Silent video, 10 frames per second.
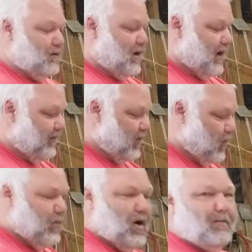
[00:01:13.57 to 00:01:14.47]
I have no
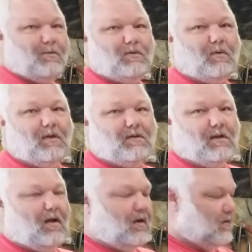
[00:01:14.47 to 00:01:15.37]
problems with this at
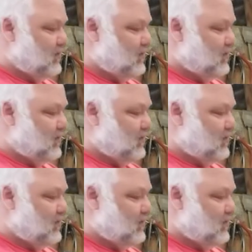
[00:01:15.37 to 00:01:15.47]
all.